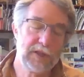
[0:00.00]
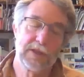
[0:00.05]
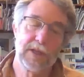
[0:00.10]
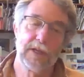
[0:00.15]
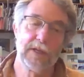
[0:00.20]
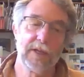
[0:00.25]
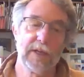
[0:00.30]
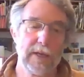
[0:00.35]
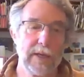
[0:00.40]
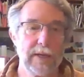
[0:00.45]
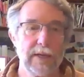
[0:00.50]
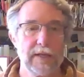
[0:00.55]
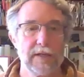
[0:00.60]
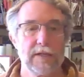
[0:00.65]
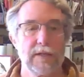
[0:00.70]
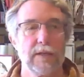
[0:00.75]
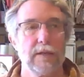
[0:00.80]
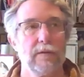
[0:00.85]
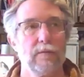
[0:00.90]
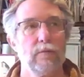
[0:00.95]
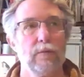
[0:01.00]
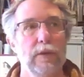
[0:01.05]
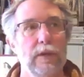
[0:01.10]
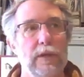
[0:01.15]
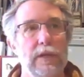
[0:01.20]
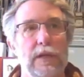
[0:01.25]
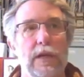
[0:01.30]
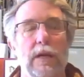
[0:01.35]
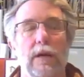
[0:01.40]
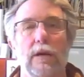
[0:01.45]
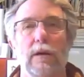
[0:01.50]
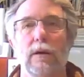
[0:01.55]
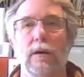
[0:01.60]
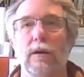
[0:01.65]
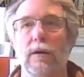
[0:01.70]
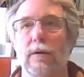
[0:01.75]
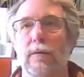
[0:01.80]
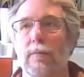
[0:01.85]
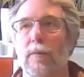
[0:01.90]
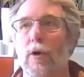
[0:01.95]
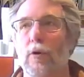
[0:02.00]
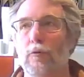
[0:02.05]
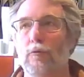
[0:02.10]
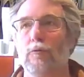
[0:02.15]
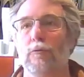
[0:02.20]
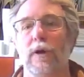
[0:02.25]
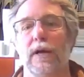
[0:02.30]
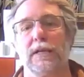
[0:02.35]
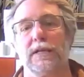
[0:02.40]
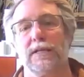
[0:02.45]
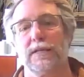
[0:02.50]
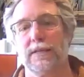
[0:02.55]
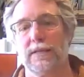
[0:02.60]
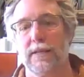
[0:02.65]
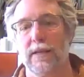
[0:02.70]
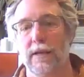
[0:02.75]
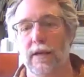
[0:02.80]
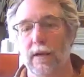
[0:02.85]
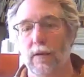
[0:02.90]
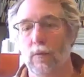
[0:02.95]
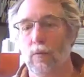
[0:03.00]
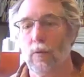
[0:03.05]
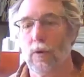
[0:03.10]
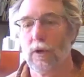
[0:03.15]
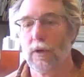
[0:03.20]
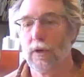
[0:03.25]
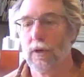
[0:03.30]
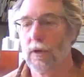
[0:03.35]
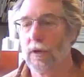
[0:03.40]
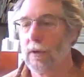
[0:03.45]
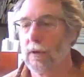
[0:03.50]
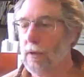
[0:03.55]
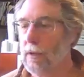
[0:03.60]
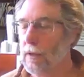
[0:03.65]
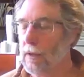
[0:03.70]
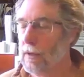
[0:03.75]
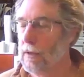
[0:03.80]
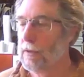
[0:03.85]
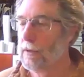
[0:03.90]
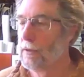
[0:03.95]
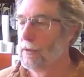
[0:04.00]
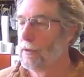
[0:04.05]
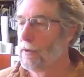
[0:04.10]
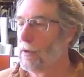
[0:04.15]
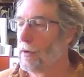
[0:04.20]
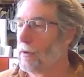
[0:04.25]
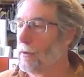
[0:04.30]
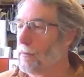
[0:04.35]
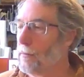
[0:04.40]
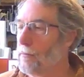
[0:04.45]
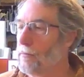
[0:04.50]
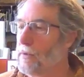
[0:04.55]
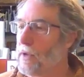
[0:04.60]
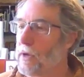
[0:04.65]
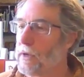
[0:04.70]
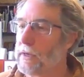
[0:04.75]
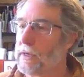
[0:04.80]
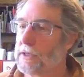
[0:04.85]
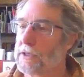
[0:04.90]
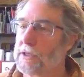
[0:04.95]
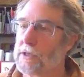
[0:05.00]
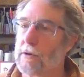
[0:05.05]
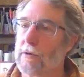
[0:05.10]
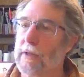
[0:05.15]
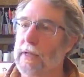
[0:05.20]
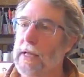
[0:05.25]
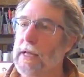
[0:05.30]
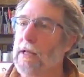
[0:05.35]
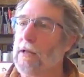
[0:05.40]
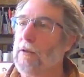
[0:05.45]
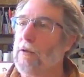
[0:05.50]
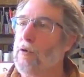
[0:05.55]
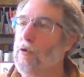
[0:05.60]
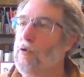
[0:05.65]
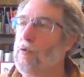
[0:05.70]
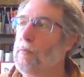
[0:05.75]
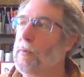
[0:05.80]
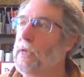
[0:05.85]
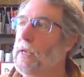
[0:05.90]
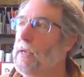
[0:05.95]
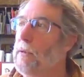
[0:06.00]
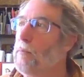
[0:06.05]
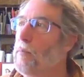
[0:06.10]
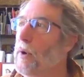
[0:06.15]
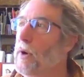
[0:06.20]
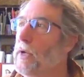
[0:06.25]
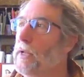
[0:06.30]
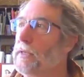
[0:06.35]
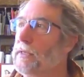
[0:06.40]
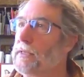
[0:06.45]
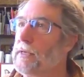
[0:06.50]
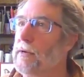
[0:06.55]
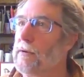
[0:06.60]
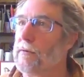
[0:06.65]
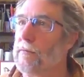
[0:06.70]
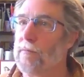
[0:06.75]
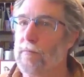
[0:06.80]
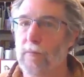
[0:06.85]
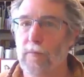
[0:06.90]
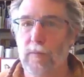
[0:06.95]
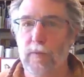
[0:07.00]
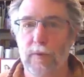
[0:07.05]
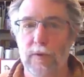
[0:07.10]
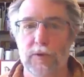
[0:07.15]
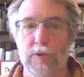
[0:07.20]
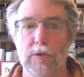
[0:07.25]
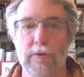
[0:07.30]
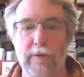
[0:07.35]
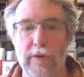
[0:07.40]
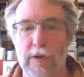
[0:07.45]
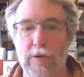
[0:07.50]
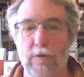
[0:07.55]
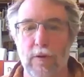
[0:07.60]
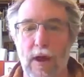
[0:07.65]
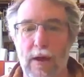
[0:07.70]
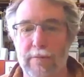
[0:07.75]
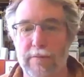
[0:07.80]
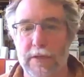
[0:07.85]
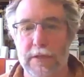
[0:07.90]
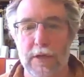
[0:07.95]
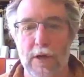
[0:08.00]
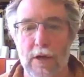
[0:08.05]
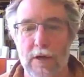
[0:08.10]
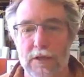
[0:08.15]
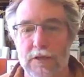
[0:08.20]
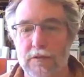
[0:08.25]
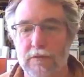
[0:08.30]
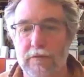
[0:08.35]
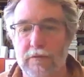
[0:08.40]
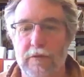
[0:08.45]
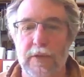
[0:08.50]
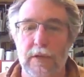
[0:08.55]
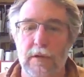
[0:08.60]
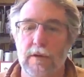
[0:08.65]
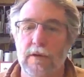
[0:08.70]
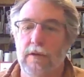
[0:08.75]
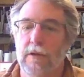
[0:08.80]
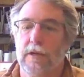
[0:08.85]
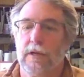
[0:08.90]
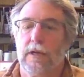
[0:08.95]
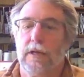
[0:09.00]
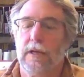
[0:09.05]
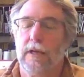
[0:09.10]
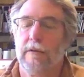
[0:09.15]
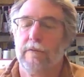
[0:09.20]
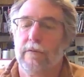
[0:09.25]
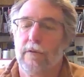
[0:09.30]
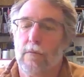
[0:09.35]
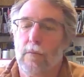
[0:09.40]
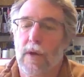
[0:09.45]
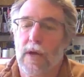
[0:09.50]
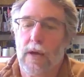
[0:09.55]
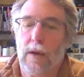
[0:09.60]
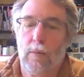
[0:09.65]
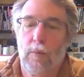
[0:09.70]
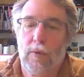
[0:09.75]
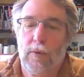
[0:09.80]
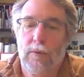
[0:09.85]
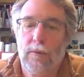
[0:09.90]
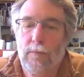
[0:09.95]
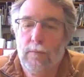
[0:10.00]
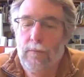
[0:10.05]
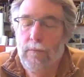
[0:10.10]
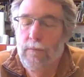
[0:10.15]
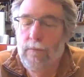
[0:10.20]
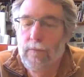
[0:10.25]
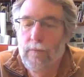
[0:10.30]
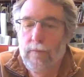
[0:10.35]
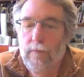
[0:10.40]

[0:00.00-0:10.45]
No, I was going to say, it is really arresting what a, not necessarily gloomy, but sort of a gravitas feel that can give your map.